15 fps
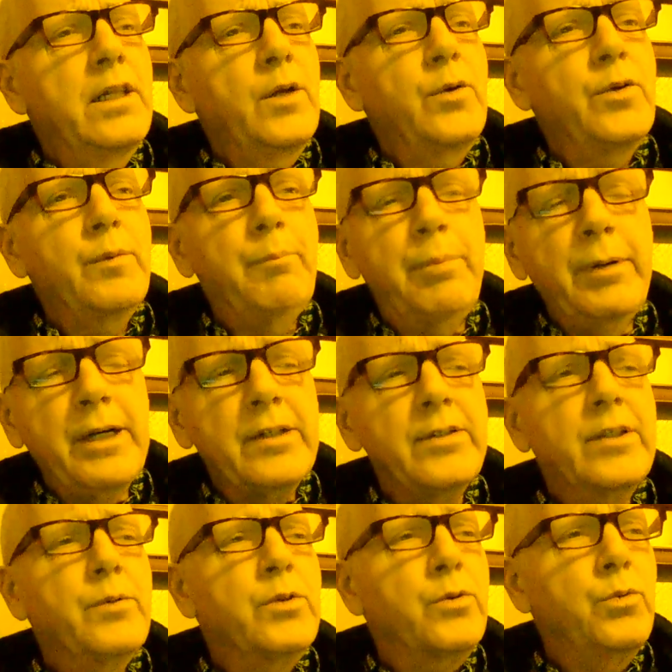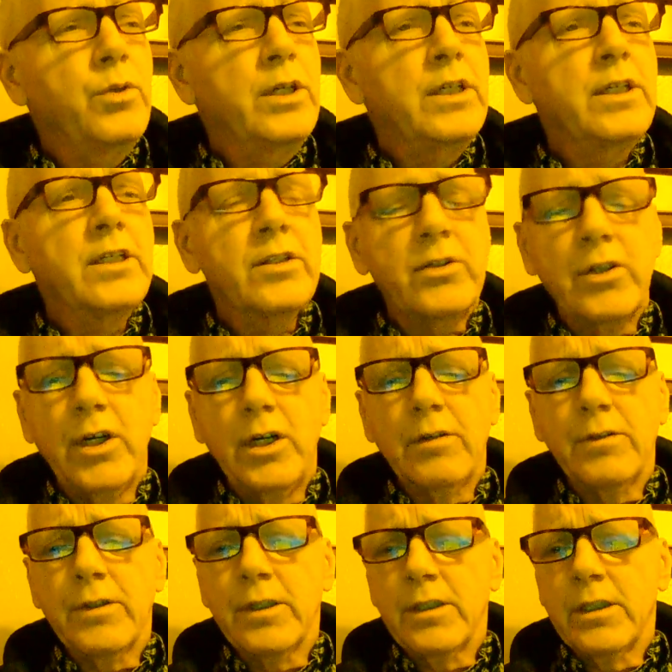There was a bus that was running us
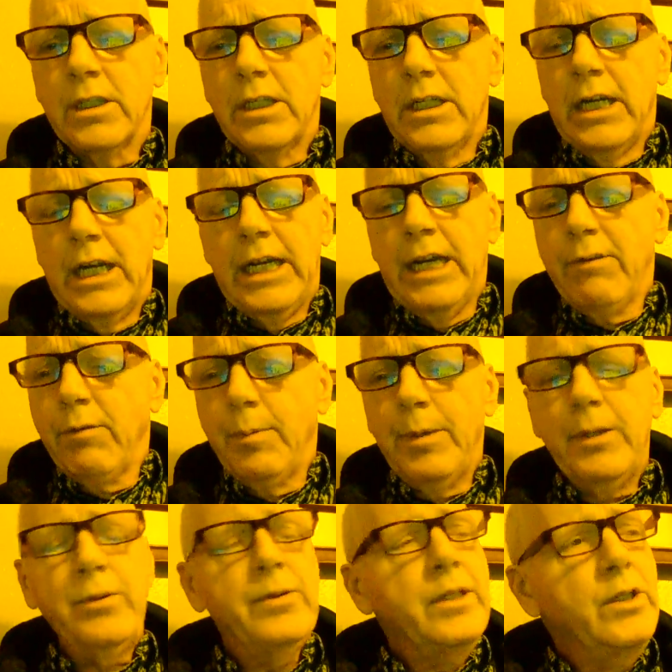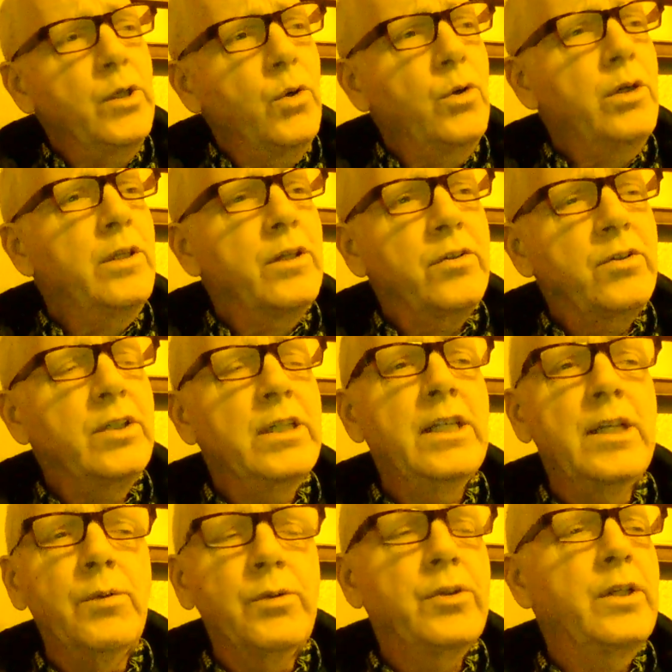over, and everybody was ignoring the sin
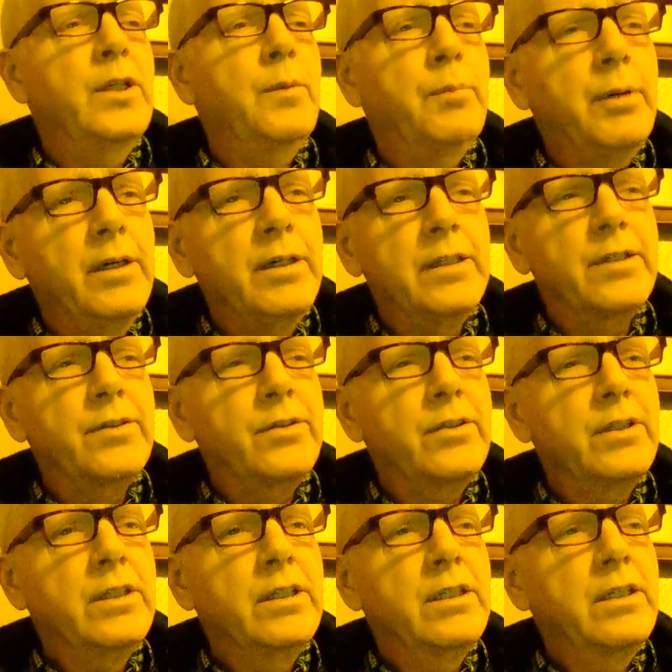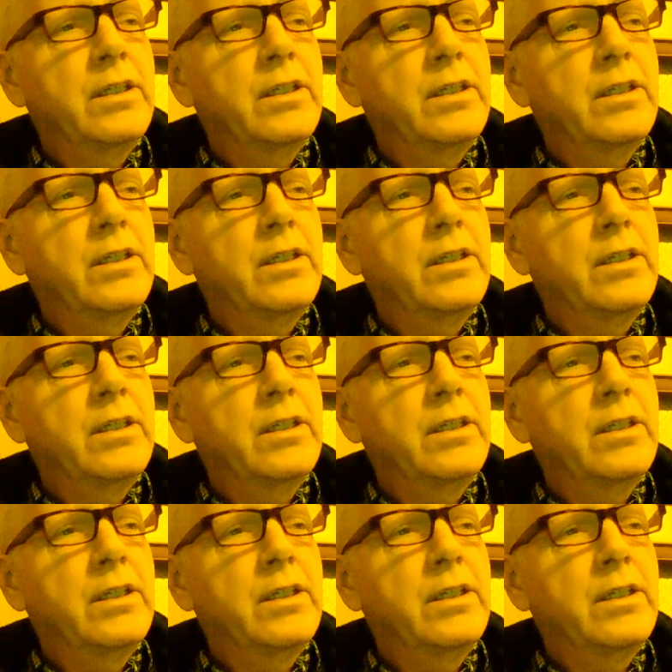that was in the bus